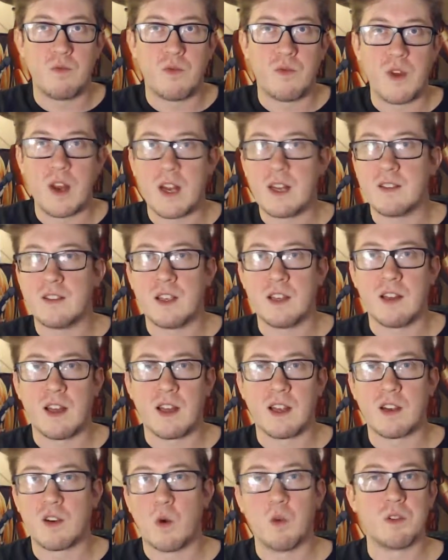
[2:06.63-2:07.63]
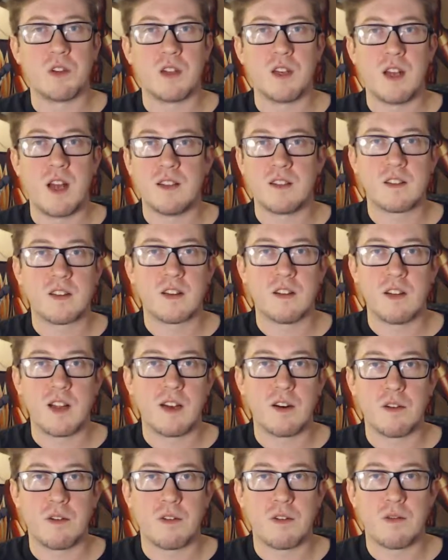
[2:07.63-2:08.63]
fancy golden
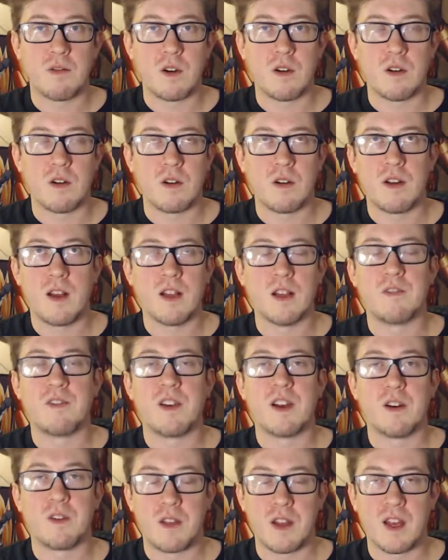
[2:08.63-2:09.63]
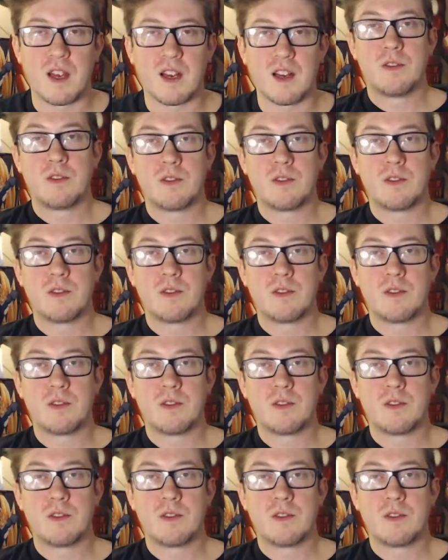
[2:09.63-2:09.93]
escalator or elevator thing.